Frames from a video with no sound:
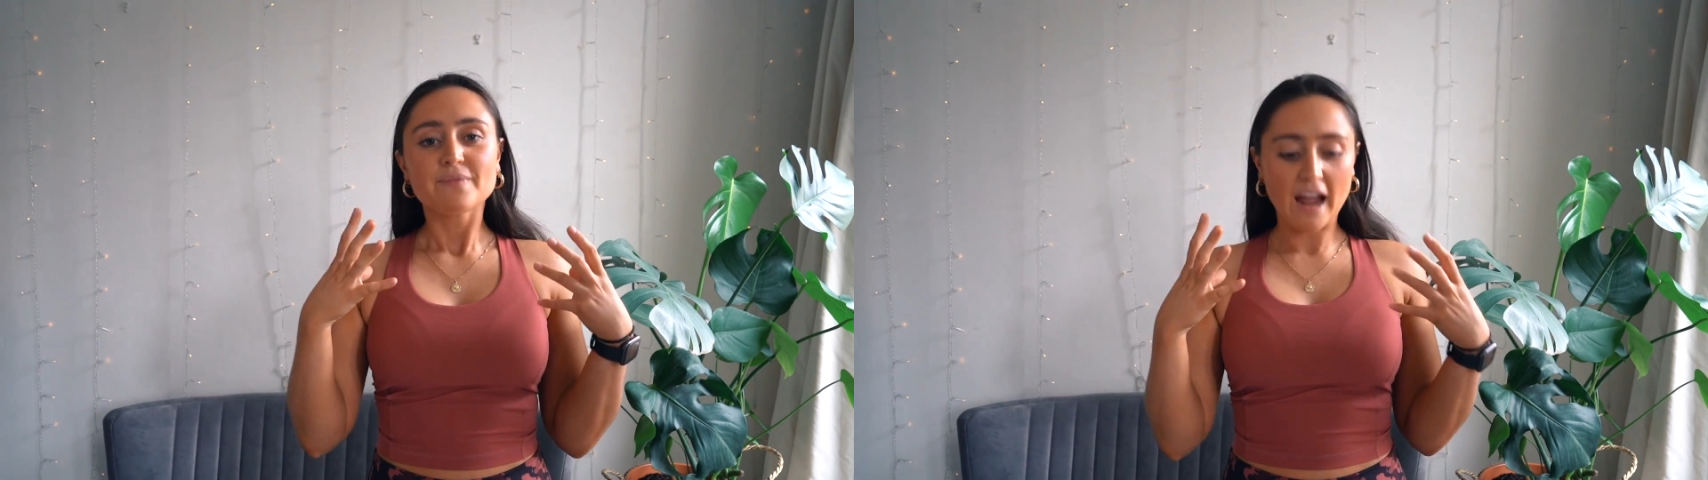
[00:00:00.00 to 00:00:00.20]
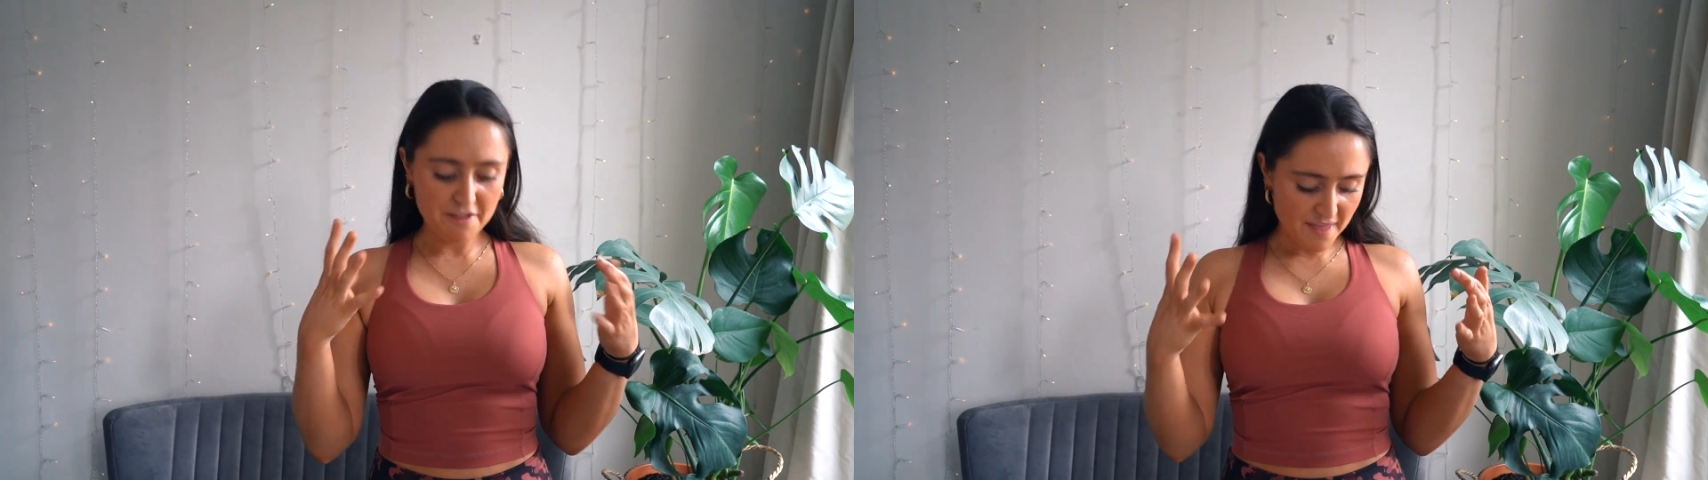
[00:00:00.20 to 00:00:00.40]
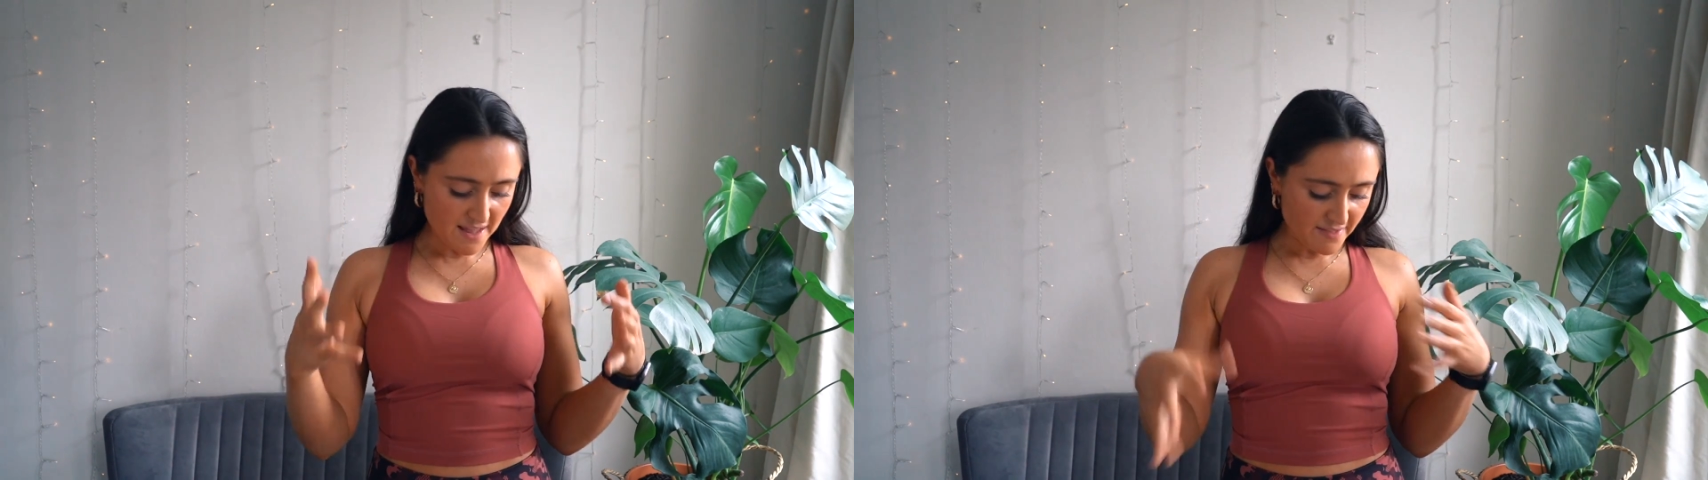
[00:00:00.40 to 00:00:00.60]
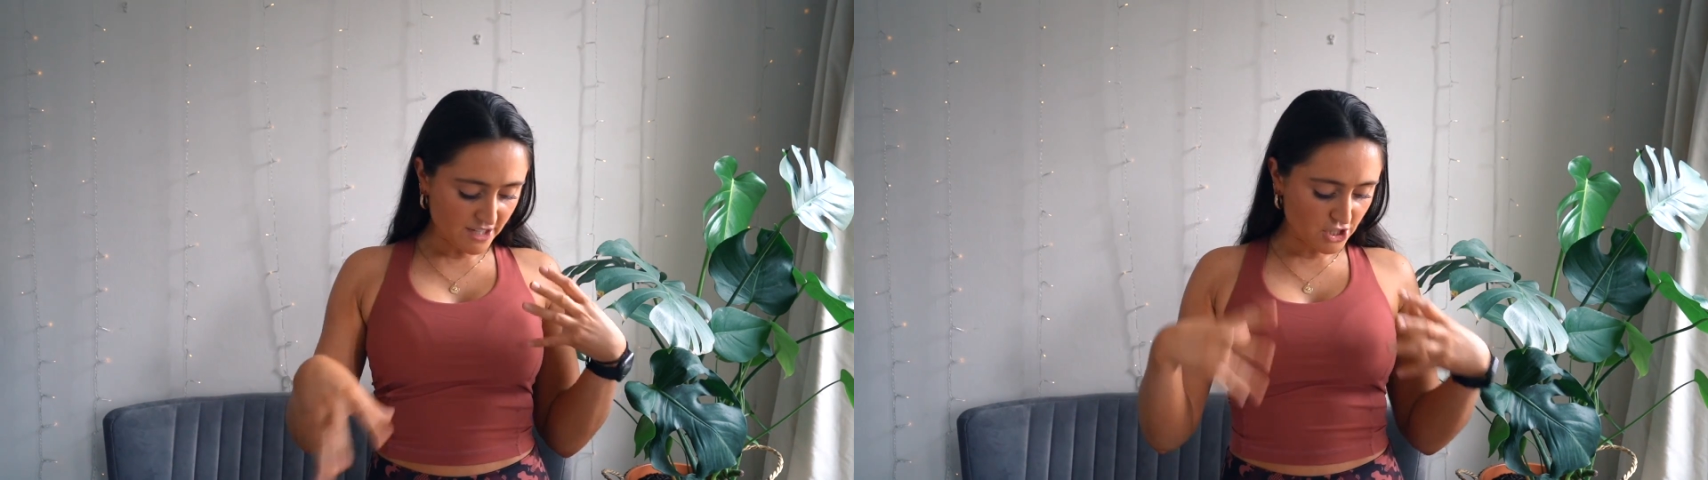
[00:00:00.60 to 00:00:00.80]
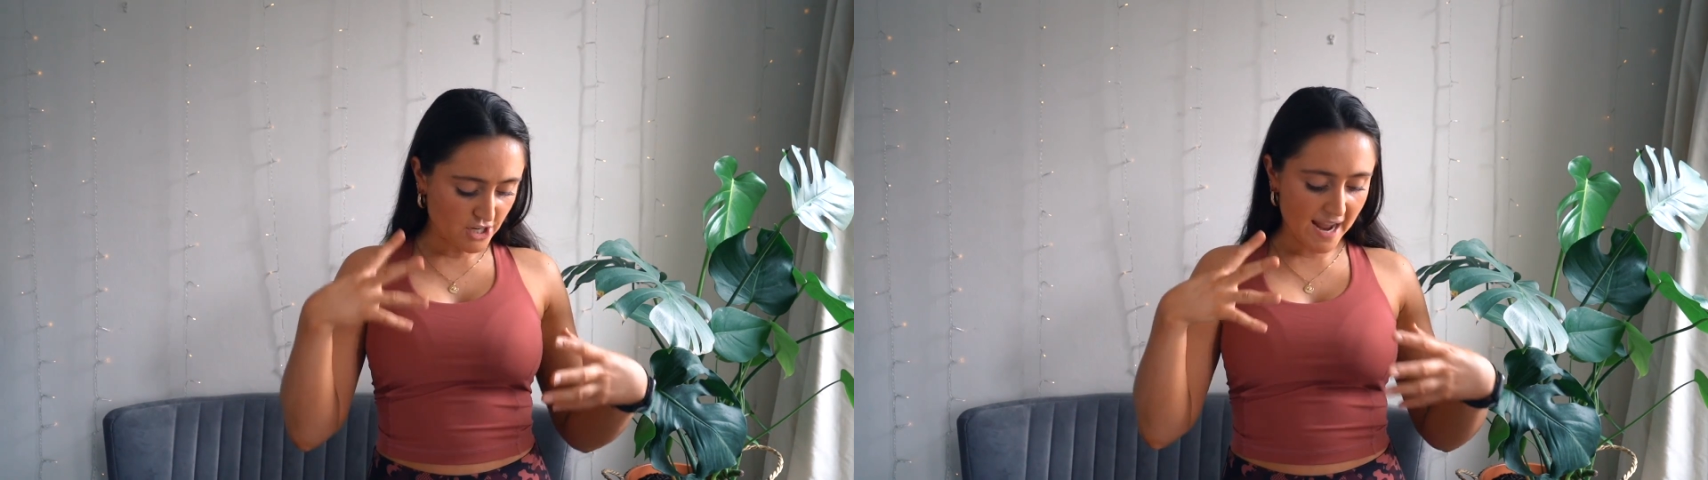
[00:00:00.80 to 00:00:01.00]
I think
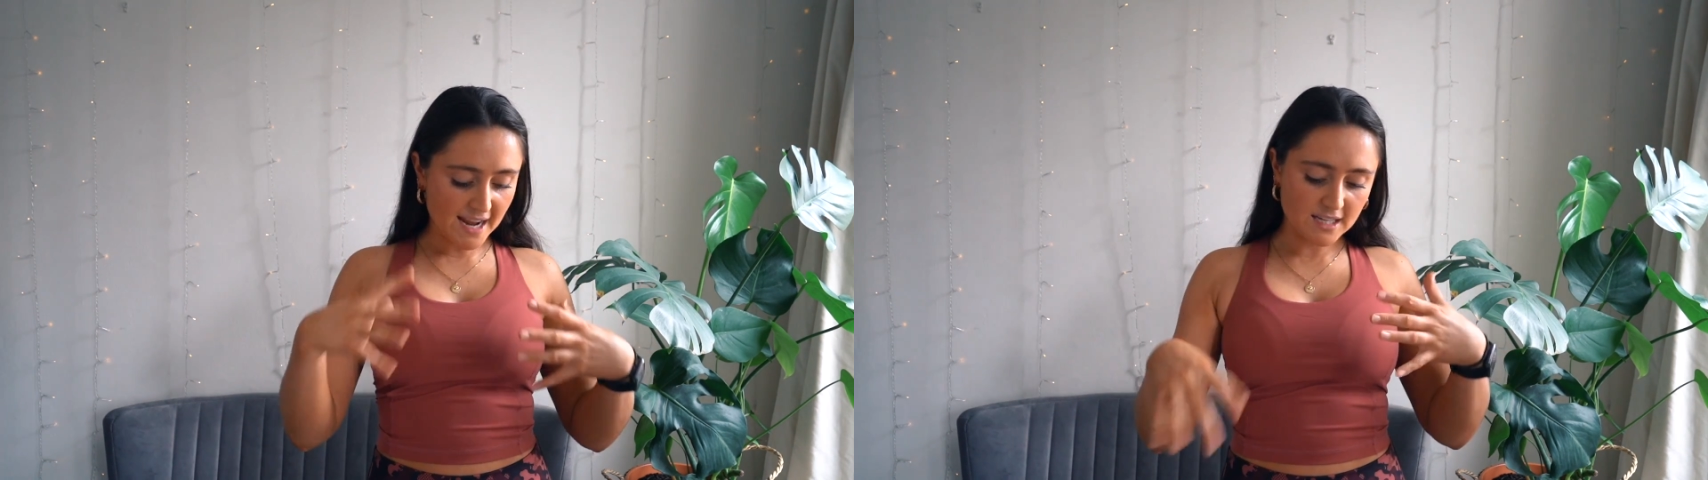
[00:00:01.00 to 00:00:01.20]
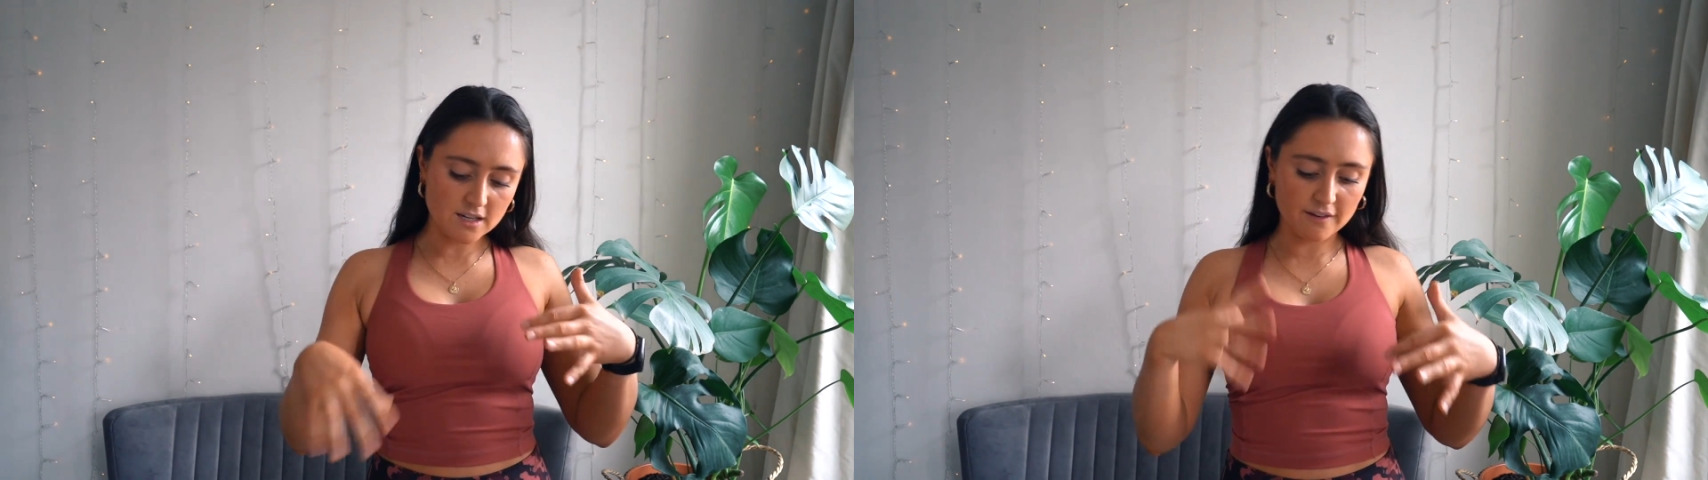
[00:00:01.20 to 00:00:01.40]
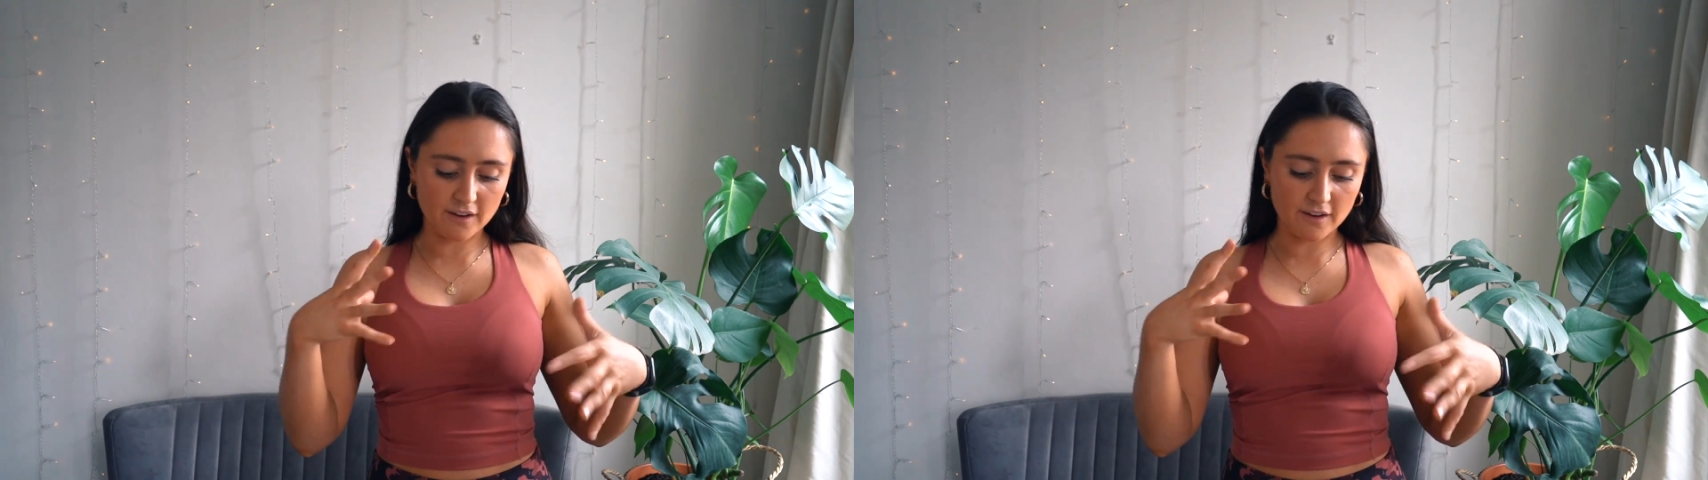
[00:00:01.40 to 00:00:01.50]
this shade of